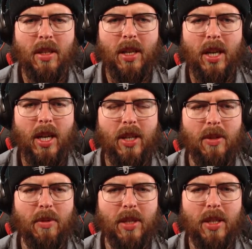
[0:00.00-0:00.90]
I
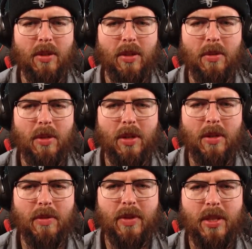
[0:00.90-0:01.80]
don't want to kill the
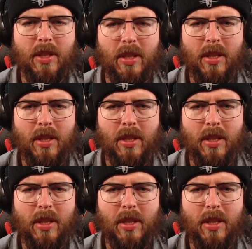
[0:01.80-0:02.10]
wolves.